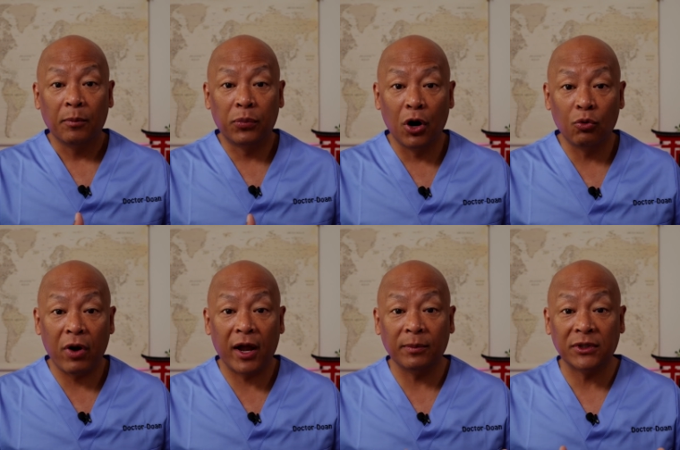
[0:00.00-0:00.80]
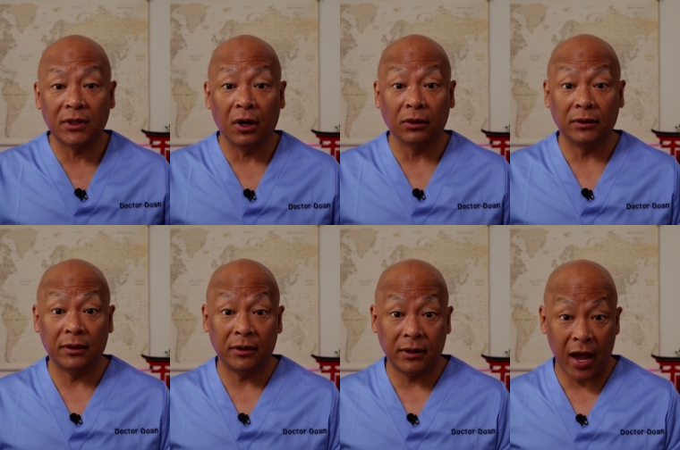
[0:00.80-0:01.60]
programmed cell
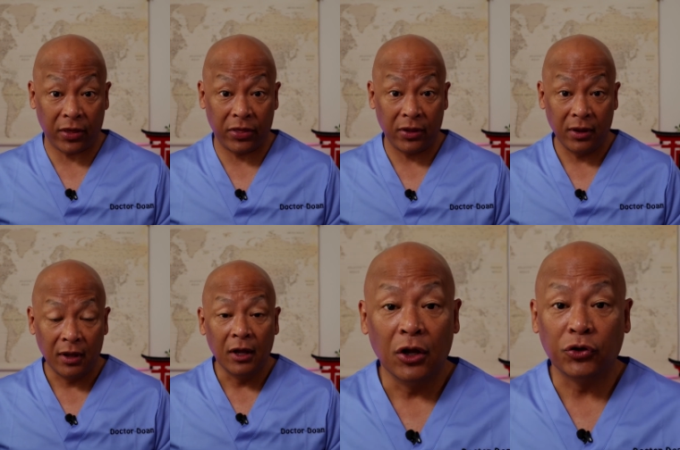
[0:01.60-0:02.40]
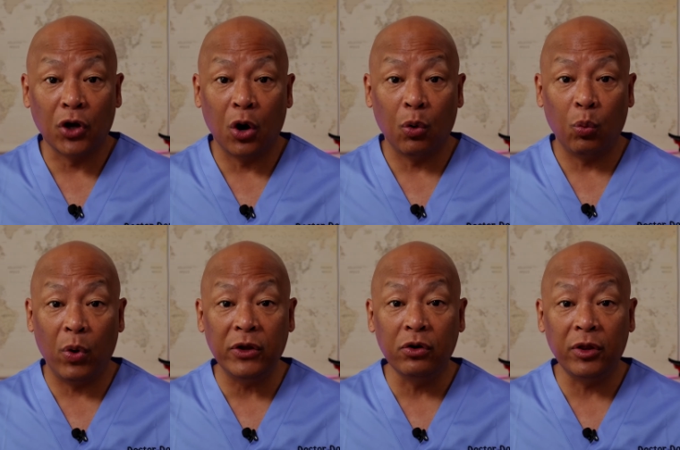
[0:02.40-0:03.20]
death. So
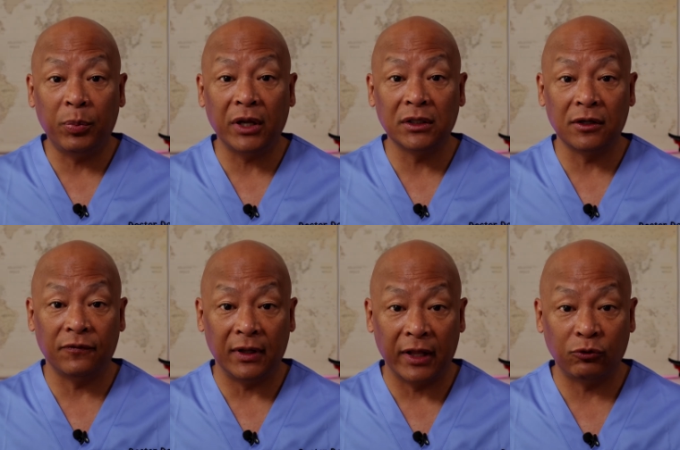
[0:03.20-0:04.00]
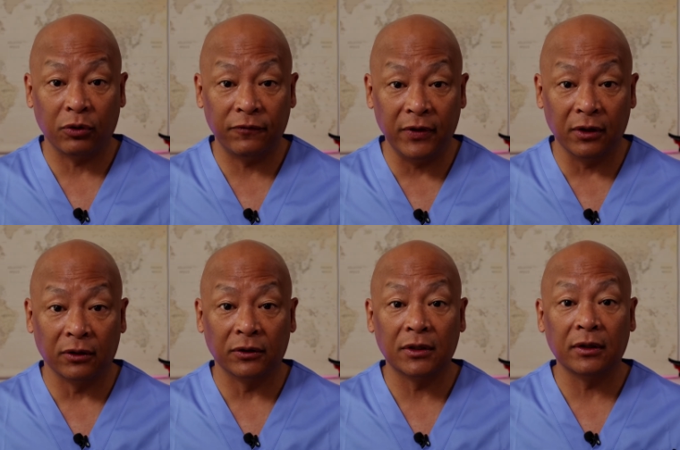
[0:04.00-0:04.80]
when you're in the presence of electric
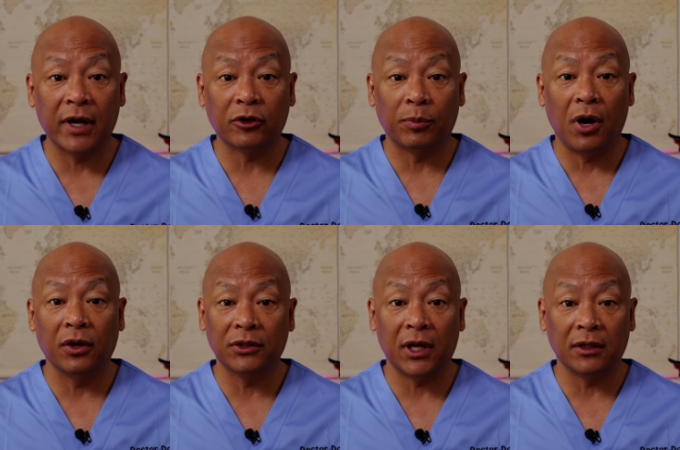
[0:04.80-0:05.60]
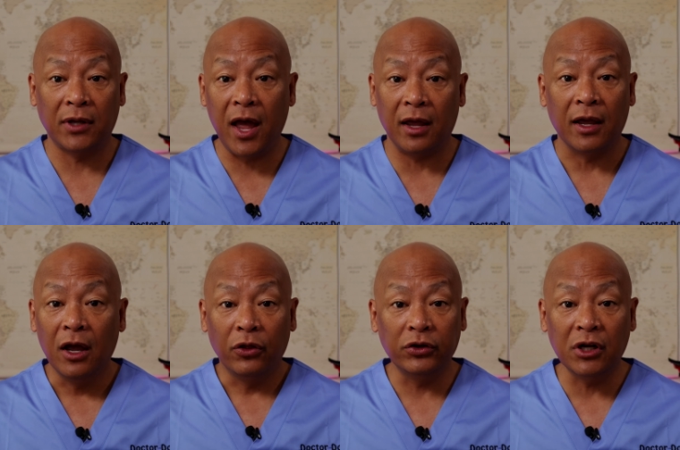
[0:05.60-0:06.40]
fields, Dr. Pall says, hey,
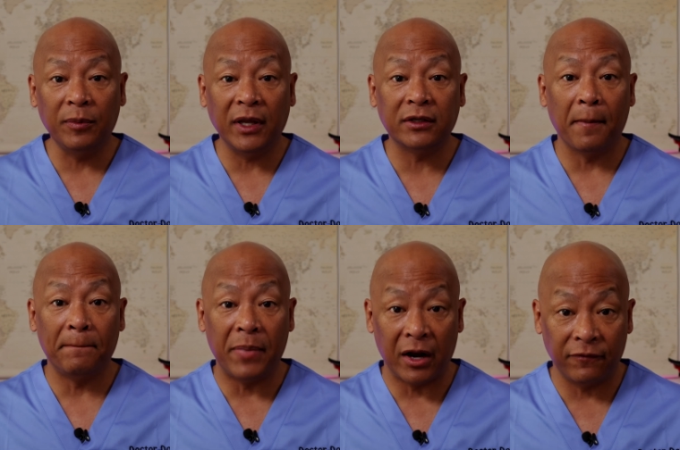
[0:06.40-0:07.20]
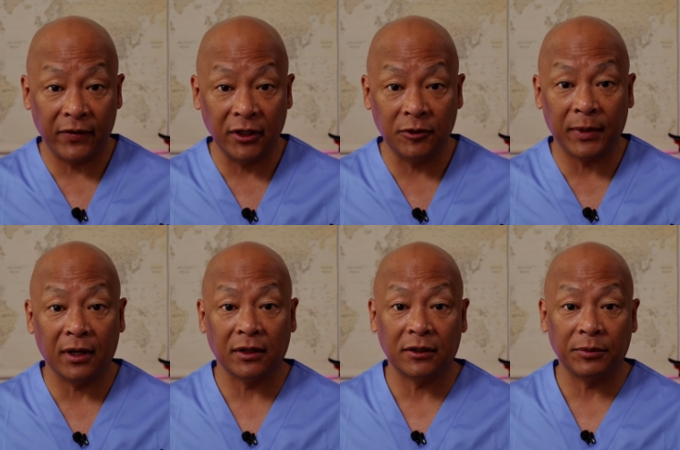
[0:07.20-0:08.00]
there's gonna be some benefits
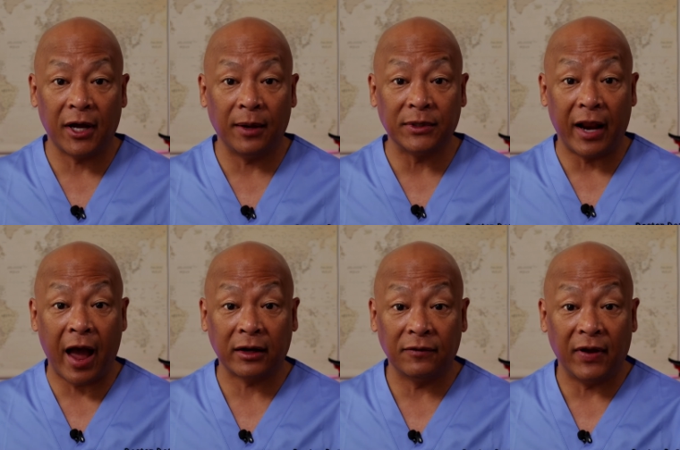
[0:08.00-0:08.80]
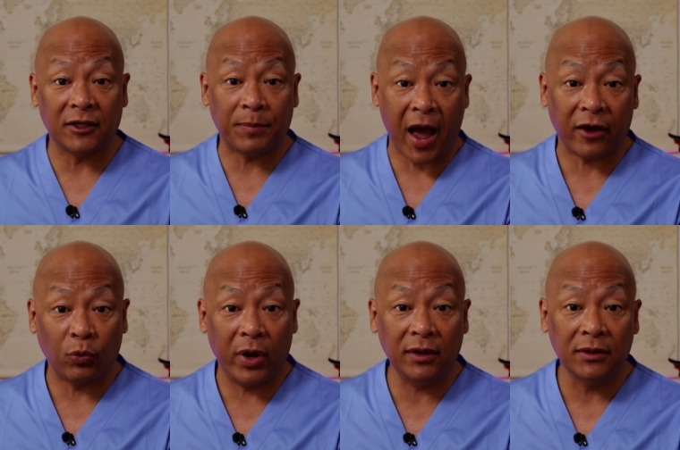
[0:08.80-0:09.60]
because sometimes it activates
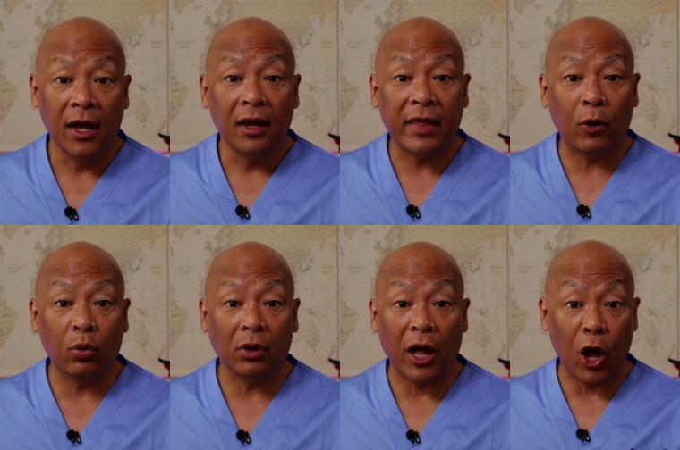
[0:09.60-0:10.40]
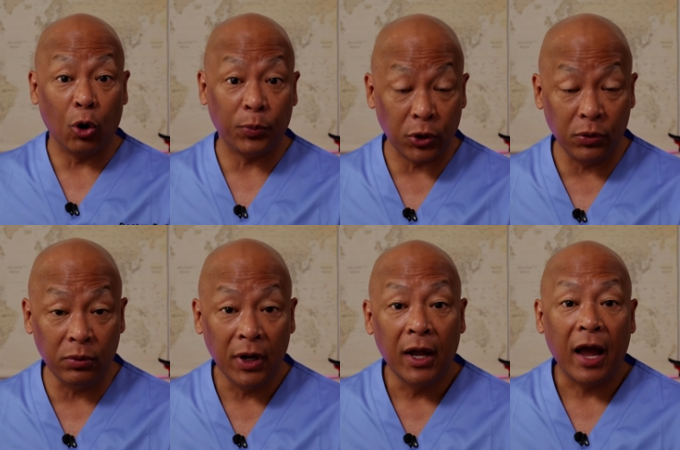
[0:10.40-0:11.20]
pathways that will help
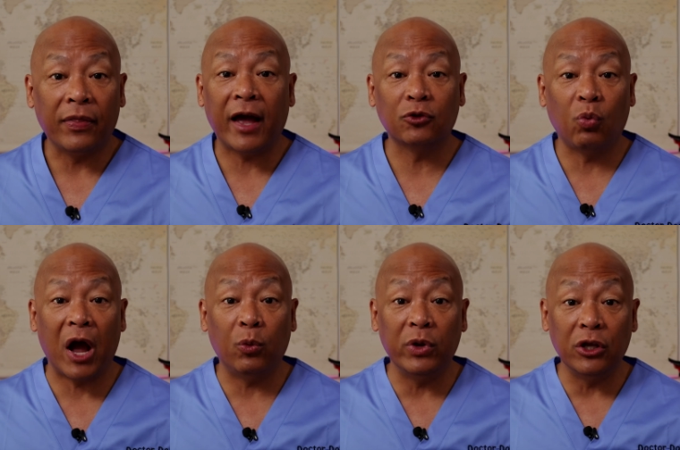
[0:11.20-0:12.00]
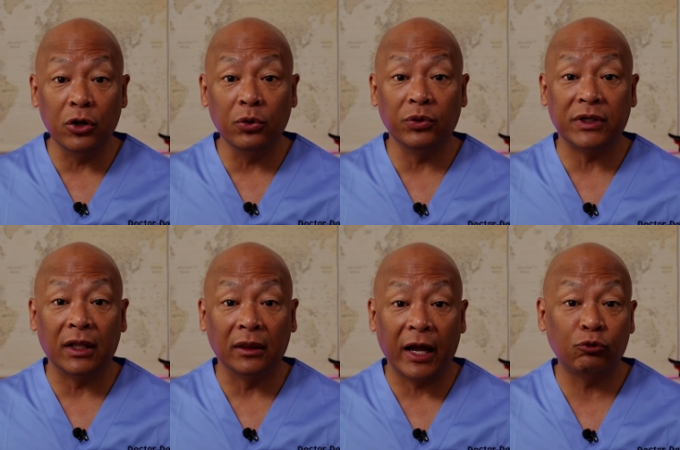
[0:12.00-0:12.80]
you. And that's why we use
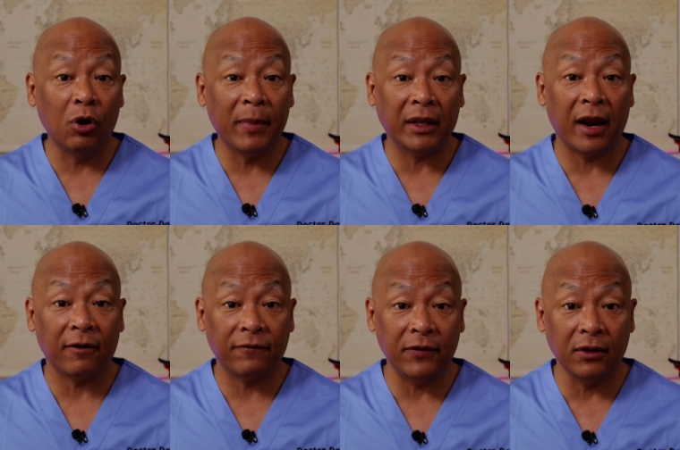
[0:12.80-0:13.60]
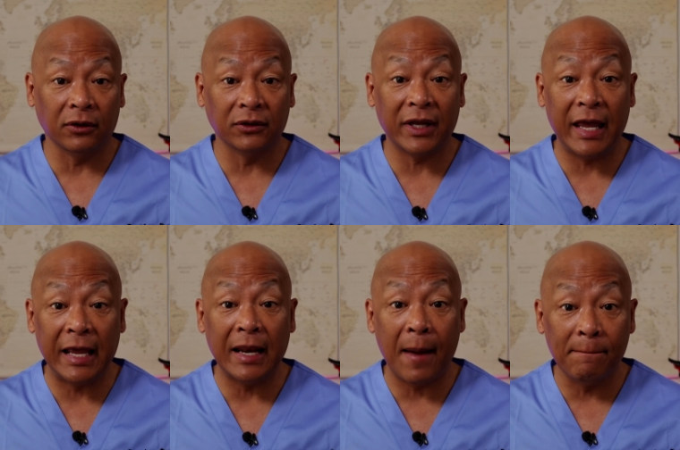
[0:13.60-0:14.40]
electromagnetic fields
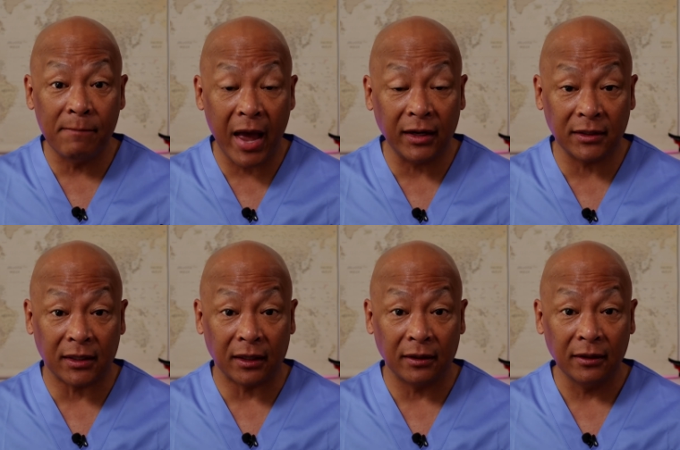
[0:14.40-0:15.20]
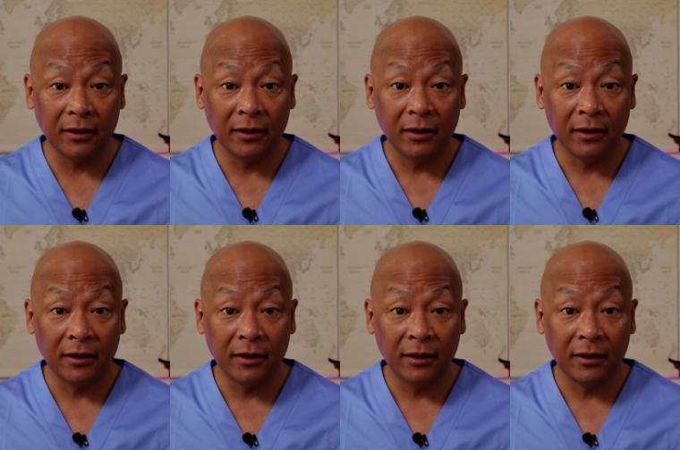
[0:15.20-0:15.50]
in medicine